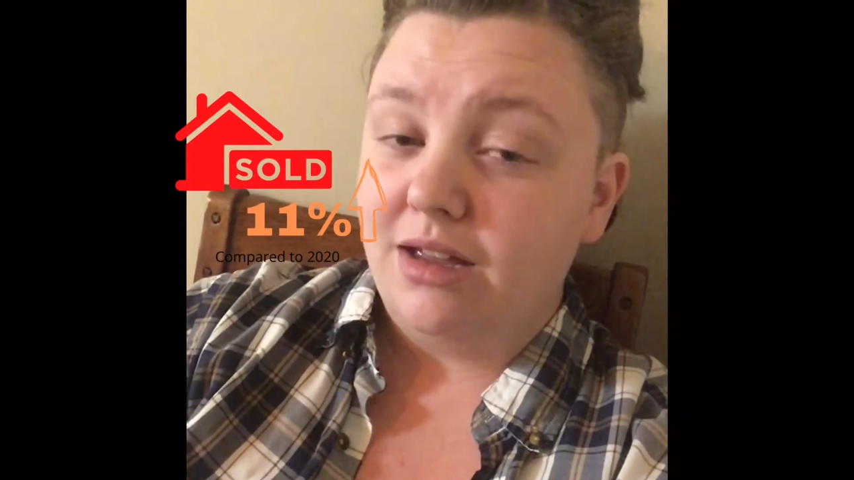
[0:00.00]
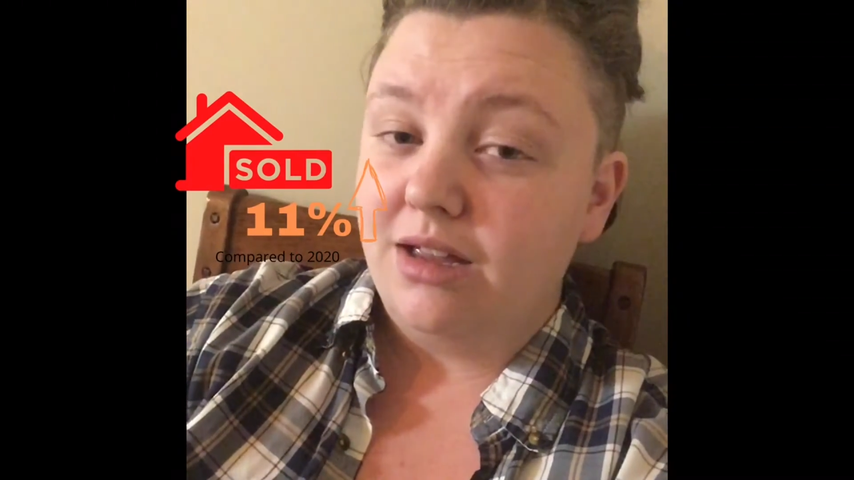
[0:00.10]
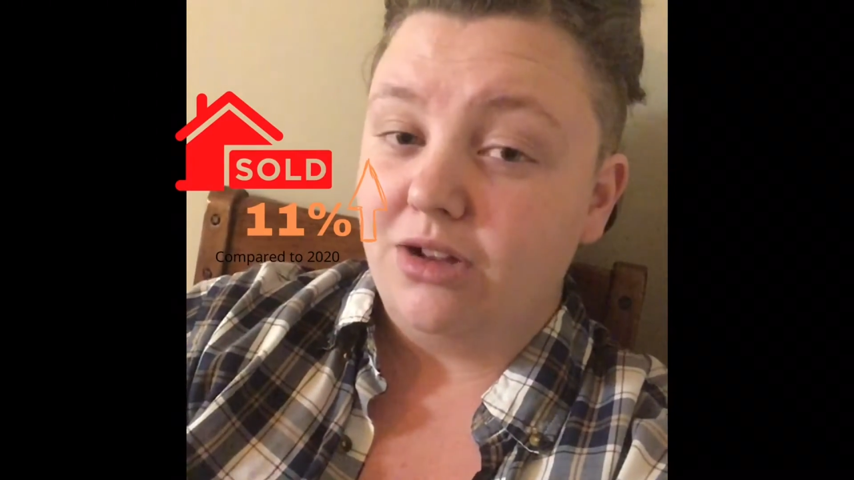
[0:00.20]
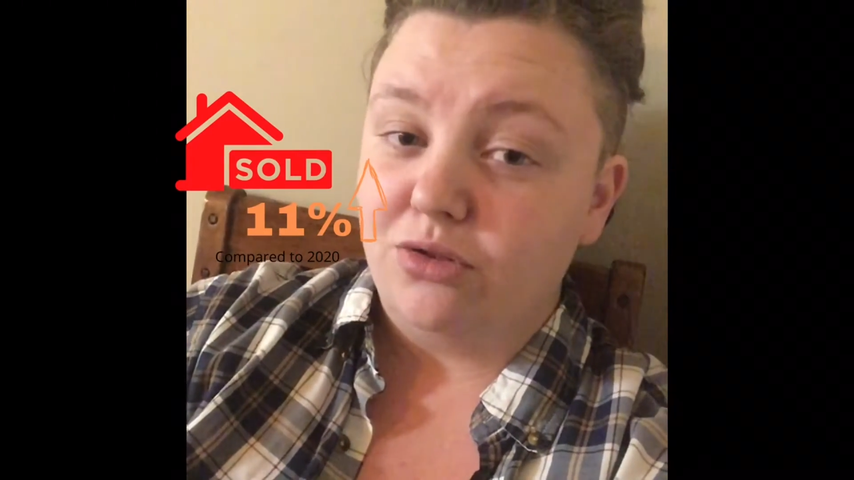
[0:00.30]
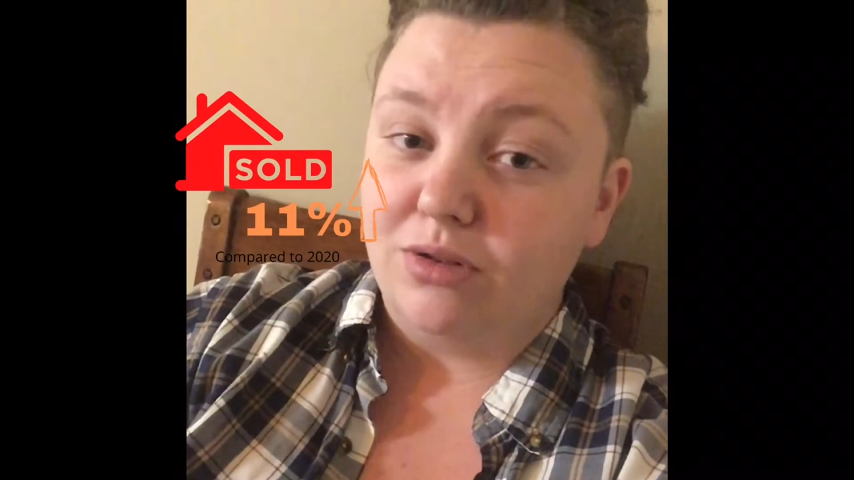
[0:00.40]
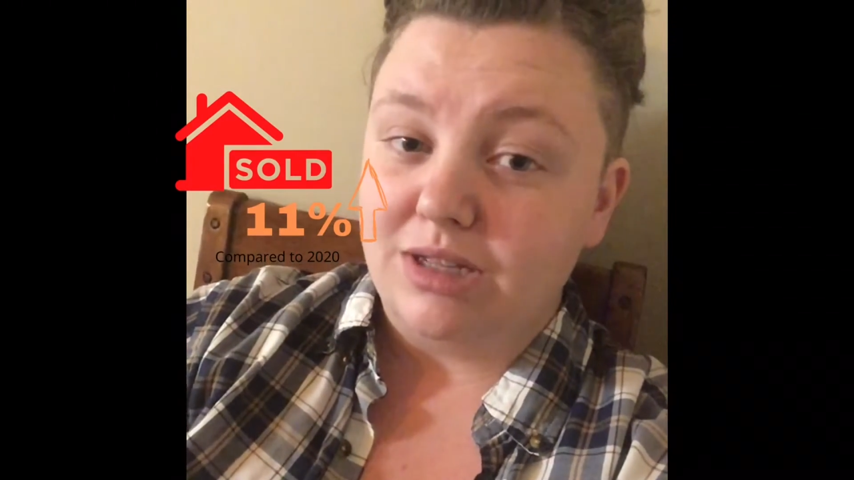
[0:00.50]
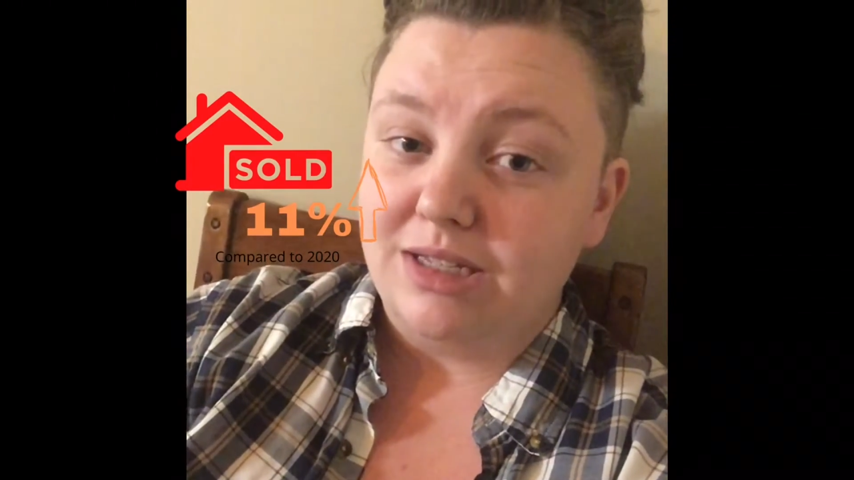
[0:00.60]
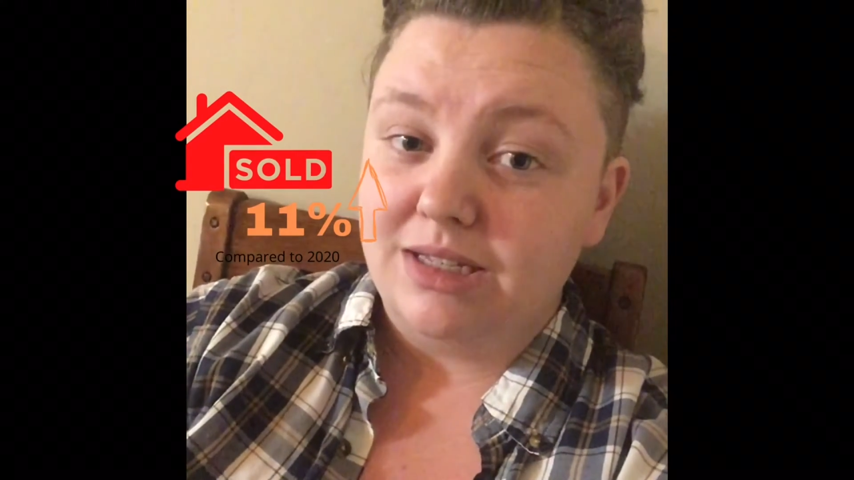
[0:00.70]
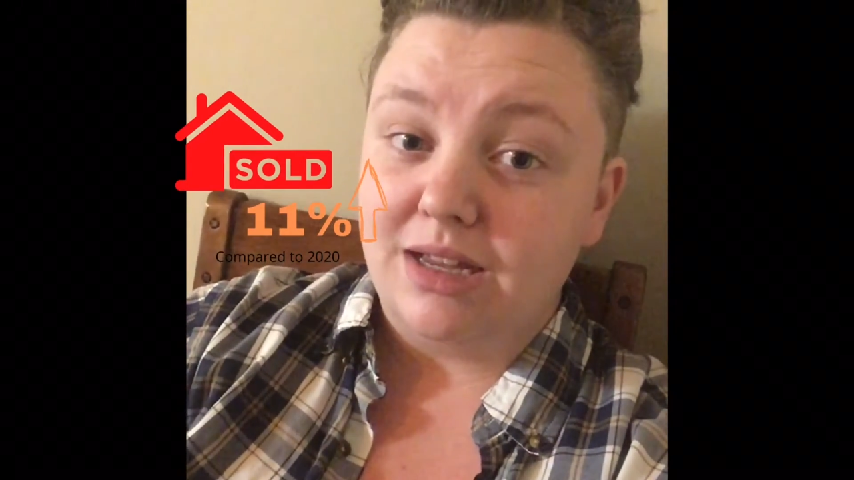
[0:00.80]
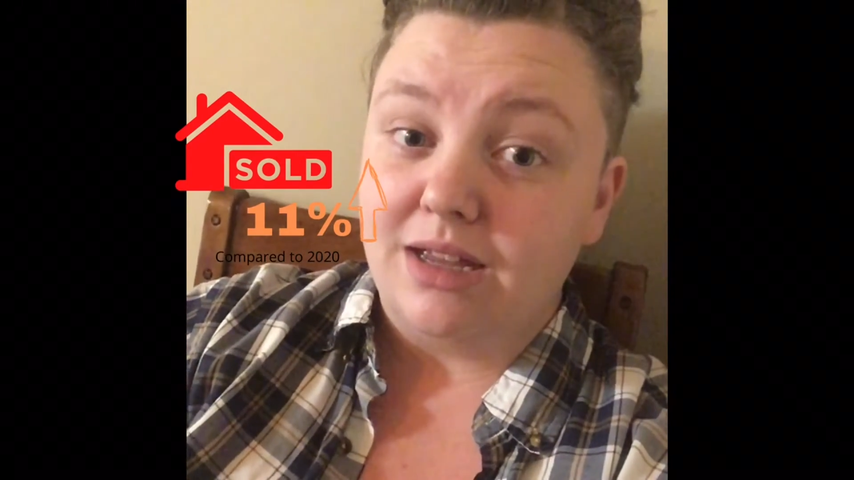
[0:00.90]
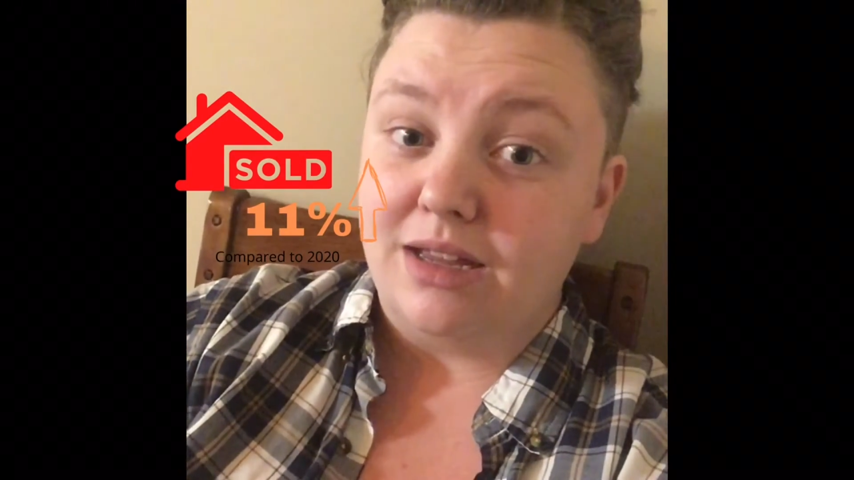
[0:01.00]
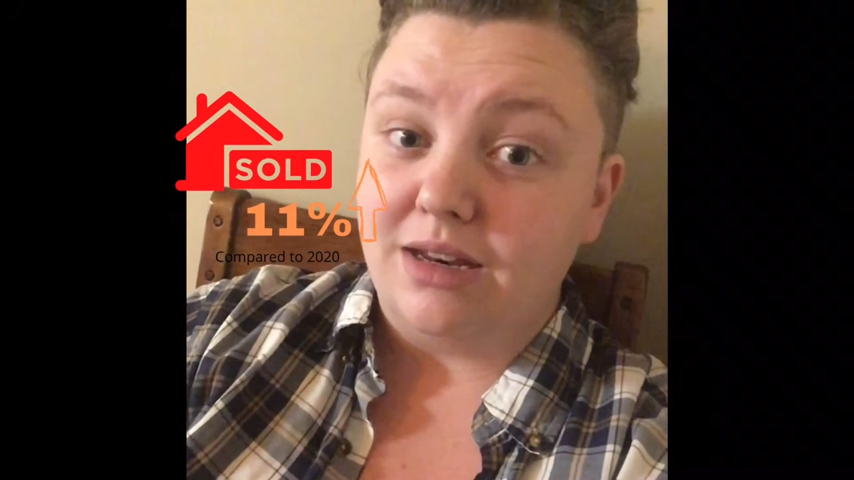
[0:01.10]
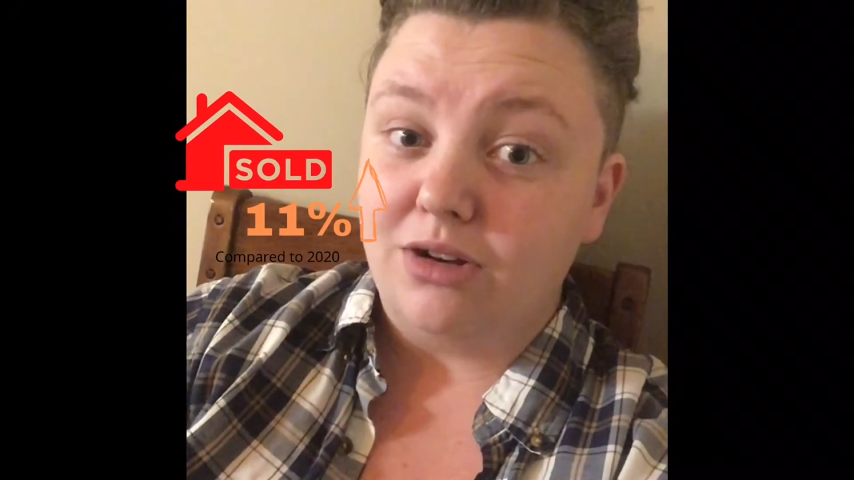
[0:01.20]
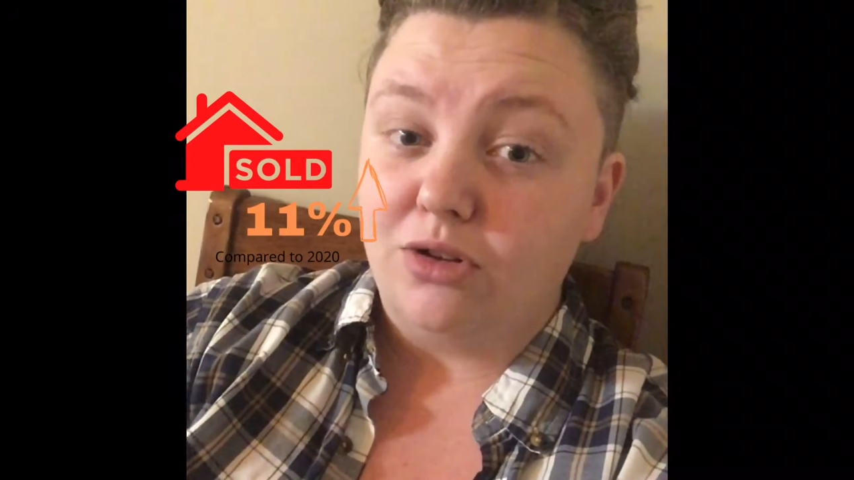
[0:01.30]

increase in